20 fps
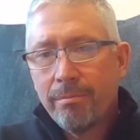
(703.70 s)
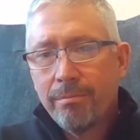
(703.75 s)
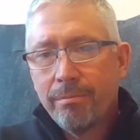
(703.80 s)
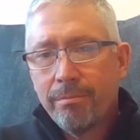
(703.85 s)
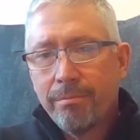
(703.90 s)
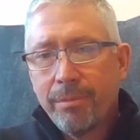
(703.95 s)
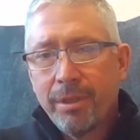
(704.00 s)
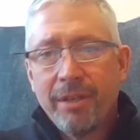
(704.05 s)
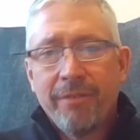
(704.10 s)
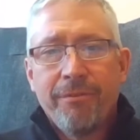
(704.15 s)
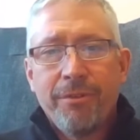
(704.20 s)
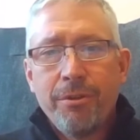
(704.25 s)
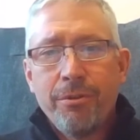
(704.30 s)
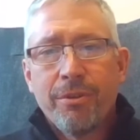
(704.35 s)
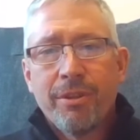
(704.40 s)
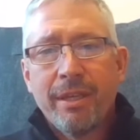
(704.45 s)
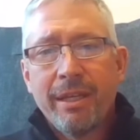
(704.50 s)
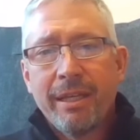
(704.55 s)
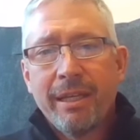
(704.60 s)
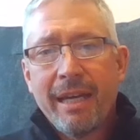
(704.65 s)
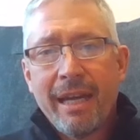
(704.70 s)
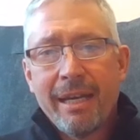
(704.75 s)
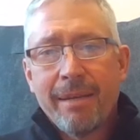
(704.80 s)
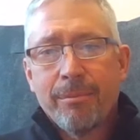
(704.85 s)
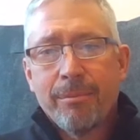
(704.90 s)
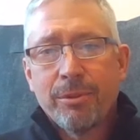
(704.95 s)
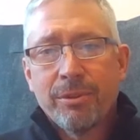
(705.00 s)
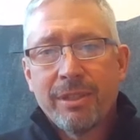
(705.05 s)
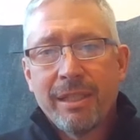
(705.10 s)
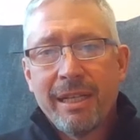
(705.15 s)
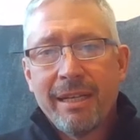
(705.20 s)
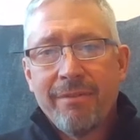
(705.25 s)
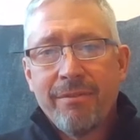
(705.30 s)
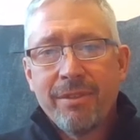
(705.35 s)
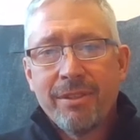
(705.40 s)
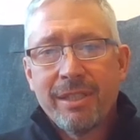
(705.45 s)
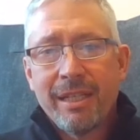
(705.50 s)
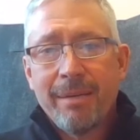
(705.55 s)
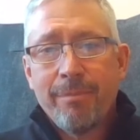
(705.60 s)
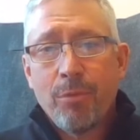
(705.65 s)
But if you think animals have the
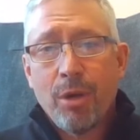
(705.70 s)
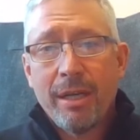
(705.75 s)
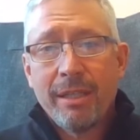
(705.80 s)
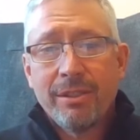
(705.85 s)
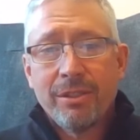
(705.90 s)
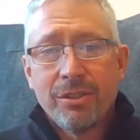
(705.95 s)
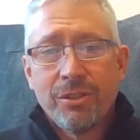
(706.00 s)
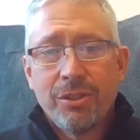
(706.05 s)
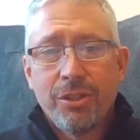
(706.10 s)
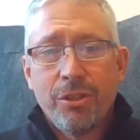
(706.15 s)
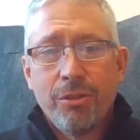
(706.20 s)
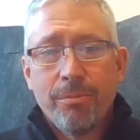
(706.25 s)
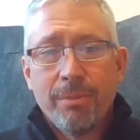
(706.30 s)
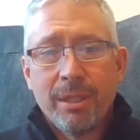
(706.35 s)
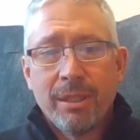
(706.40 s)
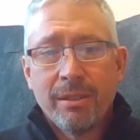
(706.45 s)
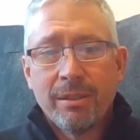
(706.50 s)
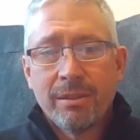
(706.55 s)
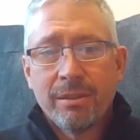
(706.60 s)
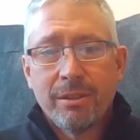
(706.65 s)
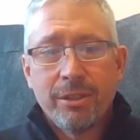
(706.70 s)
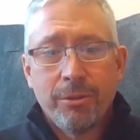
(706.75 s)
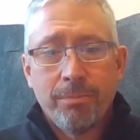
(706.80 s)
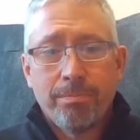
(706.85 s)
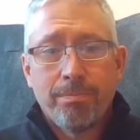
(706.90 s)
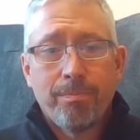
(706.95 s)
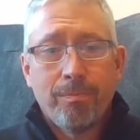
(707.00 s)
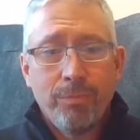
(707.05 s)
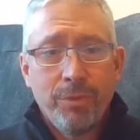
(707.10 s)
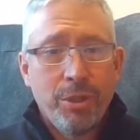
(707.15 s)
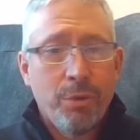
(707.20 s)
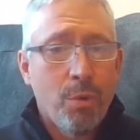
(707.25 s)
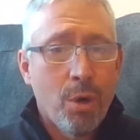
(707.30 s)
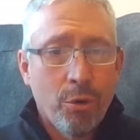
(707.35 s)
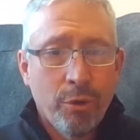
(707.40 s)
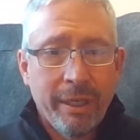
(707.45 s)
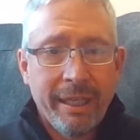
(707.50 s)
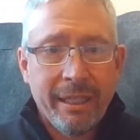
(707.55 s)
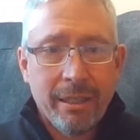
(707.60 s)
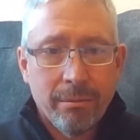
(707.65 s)
same rights as humans, you
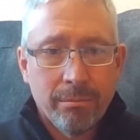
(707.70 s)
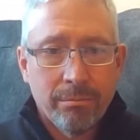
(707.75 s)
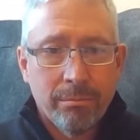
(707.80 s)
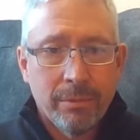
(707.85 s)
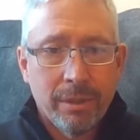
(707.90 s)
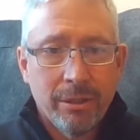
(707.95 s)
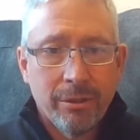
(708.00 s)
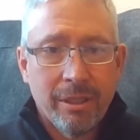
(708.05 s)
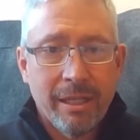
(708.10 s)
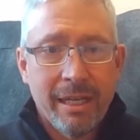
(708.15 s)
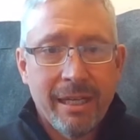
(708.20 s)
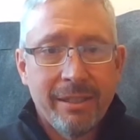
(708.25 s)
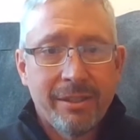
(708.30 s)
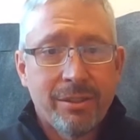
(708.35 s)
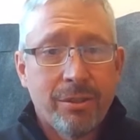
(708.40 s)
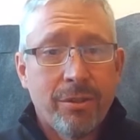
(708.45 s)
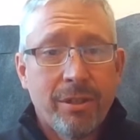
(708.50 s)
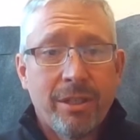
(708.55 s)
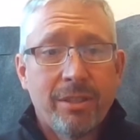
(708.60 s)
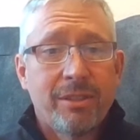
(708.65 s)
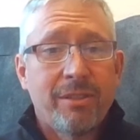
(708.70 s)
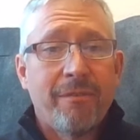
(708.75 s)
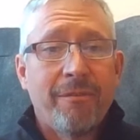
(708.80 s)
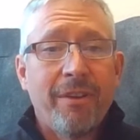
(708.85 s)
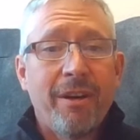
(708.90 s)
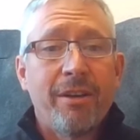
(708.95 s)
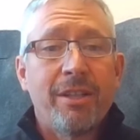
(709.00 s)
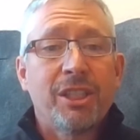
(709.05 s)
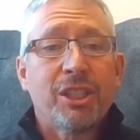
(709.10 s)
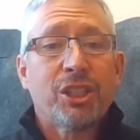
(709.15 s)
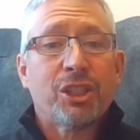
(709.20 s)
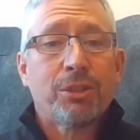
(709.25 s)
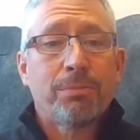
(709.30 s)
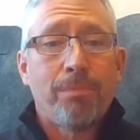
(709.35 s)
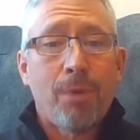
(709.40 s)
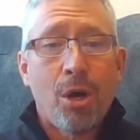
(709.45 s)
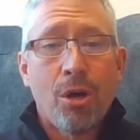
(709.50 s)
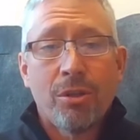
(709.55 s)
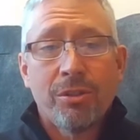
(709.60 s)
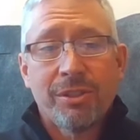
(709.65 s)
won't eat them. Okay, so there's a very
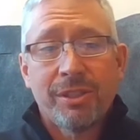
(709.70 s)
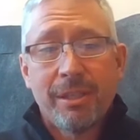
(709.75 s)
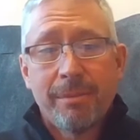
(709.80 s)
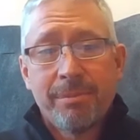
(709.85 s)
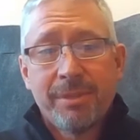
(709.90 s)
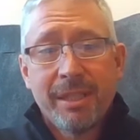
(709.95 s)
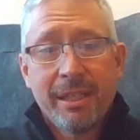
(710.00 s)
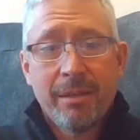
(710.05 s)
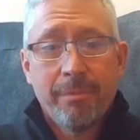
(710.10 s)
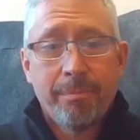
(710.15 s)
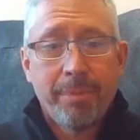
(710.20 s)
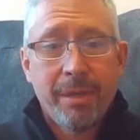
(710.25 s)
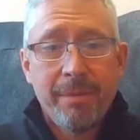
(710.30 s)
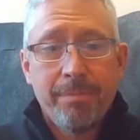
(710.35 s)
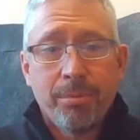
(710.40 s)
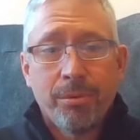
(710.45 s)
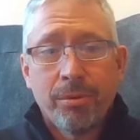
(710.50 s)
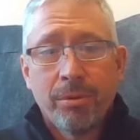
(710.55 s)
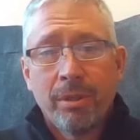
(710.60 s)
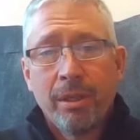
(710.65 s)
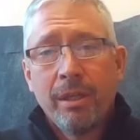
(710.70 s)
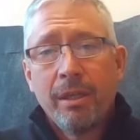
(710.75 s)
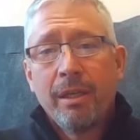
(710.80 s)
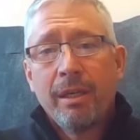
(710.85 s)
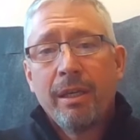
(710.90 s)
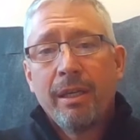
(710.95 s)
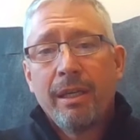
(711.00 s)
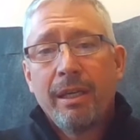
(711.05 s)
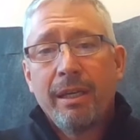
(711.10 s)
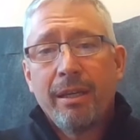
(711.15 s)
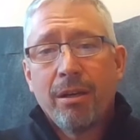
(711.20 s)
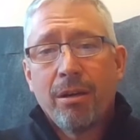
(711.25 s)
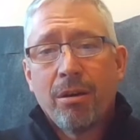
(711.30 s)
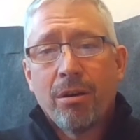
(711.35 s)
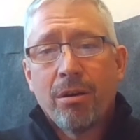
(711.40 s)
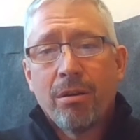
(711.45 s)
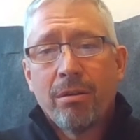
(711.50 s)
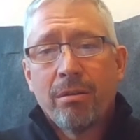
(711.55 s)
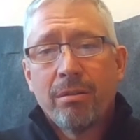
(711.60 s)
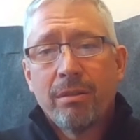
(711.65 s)
small subset of people in
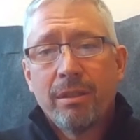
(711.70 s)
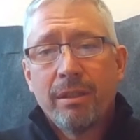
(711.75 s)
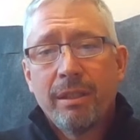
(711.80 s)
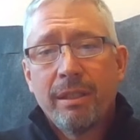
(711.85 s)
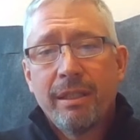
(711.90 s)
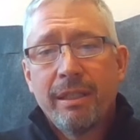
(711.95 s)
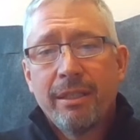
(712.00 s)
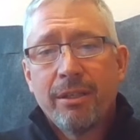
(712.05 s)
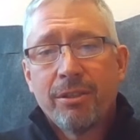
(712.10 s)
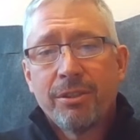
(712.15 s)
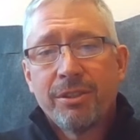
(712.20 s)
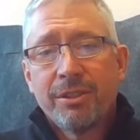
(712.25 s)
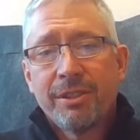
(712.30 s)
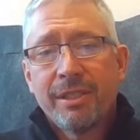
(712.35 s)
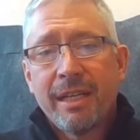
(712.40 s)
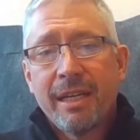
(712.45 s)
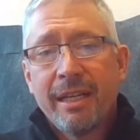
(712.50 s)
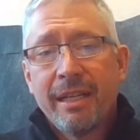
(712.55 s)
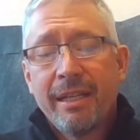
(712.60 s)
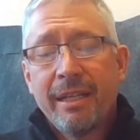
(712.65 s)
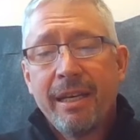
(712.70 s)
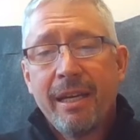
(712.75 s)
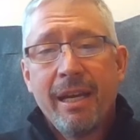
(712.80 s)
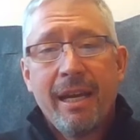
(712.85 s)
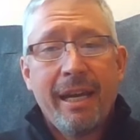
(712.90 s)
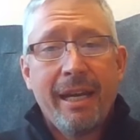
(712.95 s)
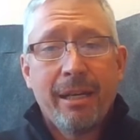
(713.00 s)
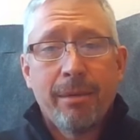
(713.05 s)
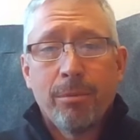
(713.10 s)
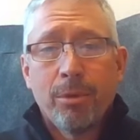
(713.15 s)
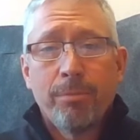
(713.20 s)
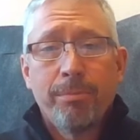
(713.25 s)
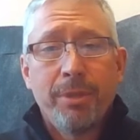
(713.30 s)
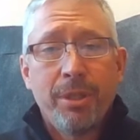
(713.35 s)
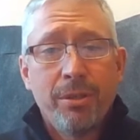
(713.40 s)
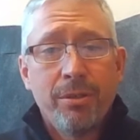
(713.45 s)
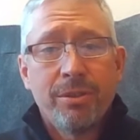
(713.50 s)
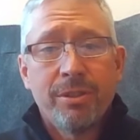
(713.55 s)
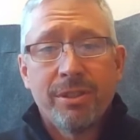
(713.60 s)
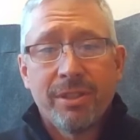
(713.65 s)
our society. Animal
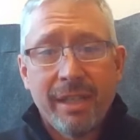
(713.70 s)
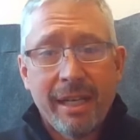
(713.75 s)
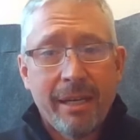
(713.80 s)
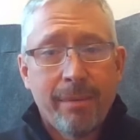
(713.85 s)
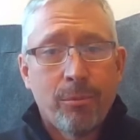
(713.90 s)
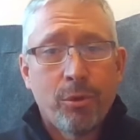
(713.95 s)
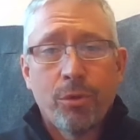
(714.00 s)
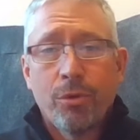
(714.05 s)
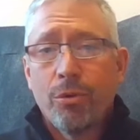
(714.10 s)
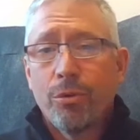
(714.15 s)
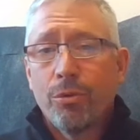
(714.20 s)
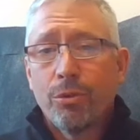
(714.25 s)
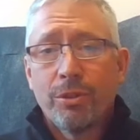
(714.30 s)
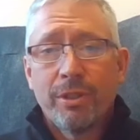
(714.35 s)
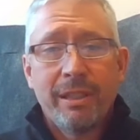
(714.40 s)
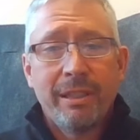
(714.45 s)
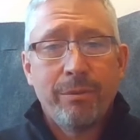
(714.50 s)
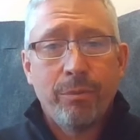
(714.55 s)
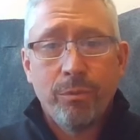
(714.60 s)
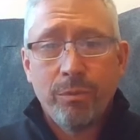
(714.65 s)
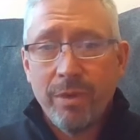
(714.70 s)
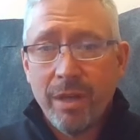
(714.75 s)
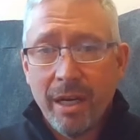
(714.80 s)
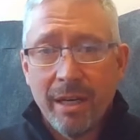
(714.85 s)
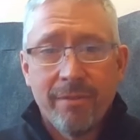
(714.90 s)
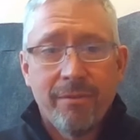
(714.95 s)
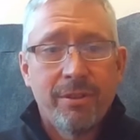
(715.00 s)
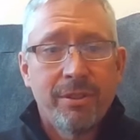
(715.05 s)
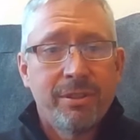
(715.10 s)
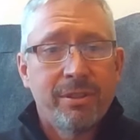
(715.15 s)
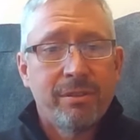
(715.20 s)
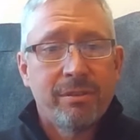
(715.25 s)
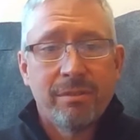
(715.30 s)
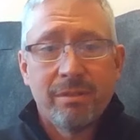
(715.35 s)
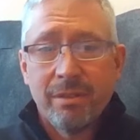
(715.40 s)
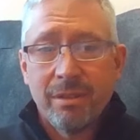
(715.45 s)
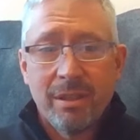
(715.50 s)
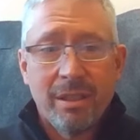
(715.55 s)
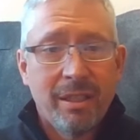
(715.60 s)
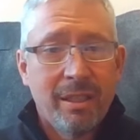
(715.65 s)
abuse is animal cruelty. None of us
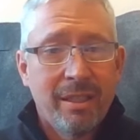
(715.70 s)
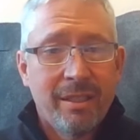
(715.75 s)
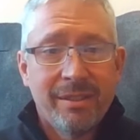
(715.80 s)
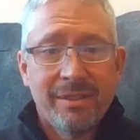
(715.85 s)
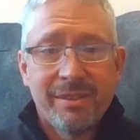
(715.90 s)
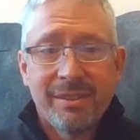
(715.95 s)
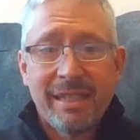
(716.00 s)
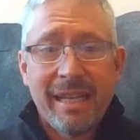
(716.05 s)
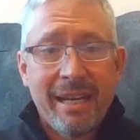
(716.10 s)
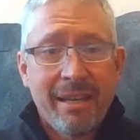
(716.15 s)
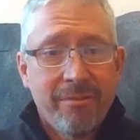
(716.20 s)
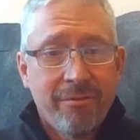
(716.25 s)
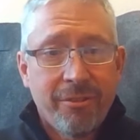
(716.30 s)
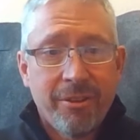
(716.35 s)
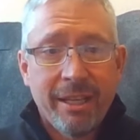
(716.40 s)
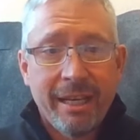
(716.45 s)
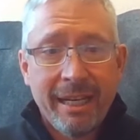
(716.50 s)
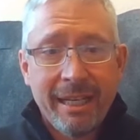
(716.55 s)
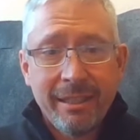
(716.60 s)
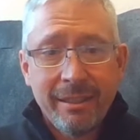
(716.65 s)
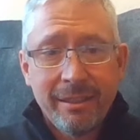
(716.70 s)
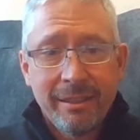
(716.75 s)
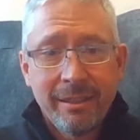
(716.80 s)
stand for that.